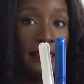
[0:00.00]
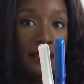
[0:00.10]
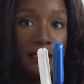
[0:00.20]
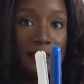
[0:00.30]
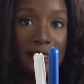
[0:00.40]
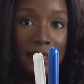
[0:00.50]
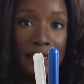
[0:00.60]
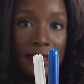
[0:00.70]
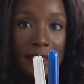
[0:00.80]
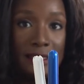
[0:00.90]
this
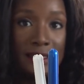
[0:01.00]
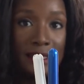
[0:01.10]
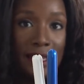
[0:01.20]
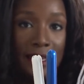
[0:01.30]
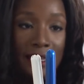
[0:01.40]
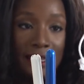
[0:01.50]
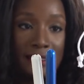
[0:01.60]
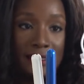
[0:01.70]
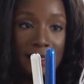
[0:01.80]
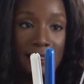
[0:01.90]
is the
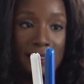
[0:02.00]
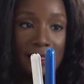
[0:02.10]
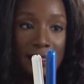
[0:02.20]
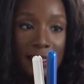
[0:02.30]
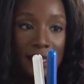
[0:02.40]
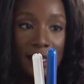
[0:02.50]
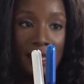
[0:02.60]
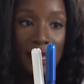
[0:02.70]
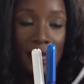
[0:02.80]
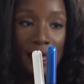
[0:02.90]
Nixit
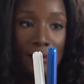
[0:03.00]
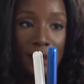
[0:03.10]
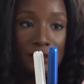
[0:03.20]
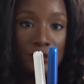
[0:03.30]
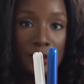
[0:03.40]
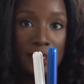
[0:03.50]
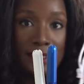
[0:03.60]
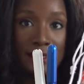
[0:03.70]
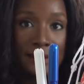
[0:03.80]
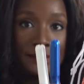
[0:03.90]
menstrual
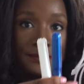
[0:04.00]
disc.